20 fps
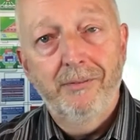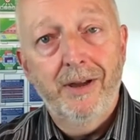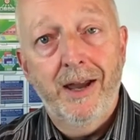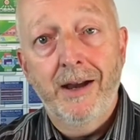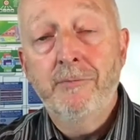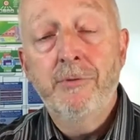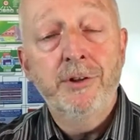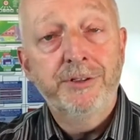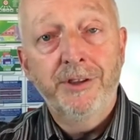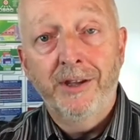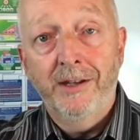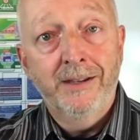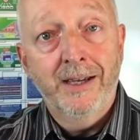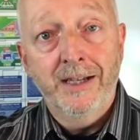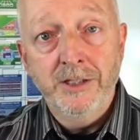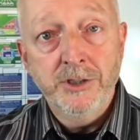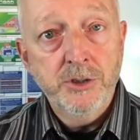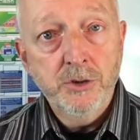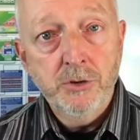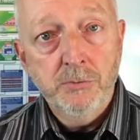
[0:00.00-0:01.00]
everything
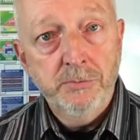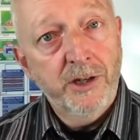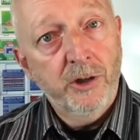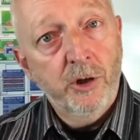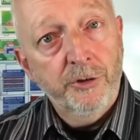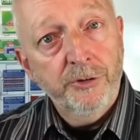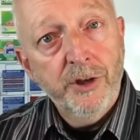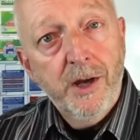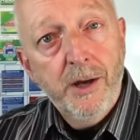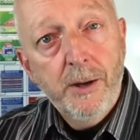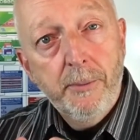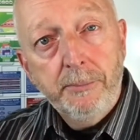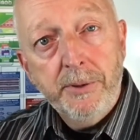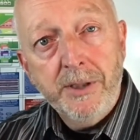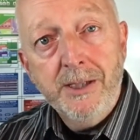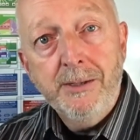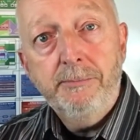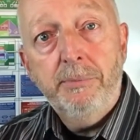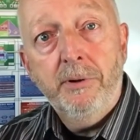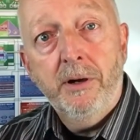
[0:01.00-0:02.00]
they do because
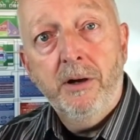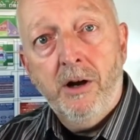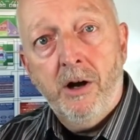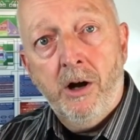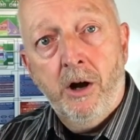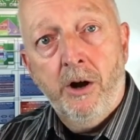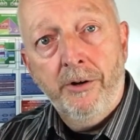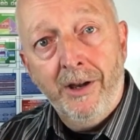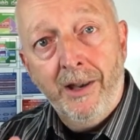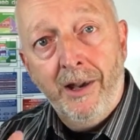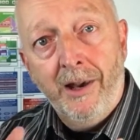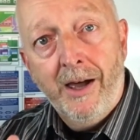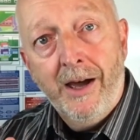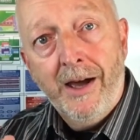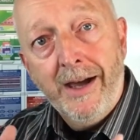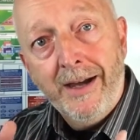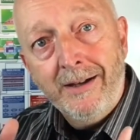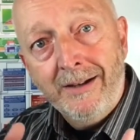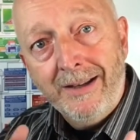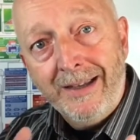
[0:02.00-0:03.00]
people are
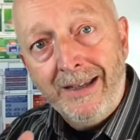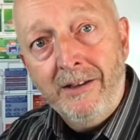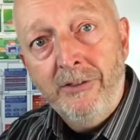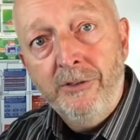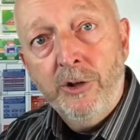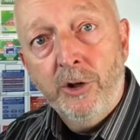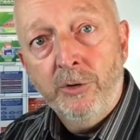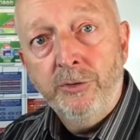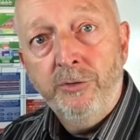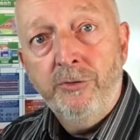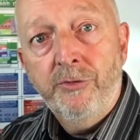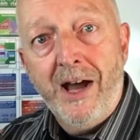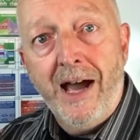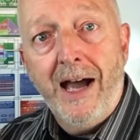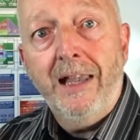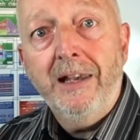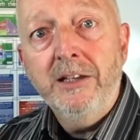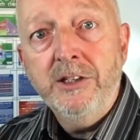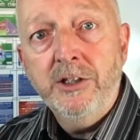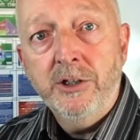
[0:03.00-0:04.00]
aligned in those
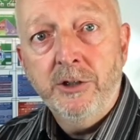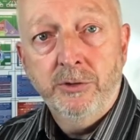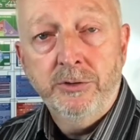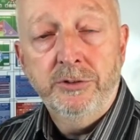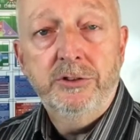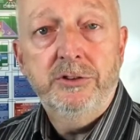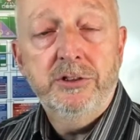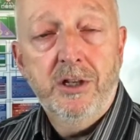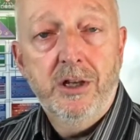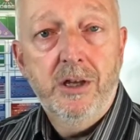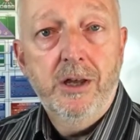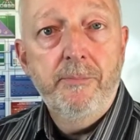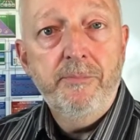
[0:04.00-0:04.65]
values,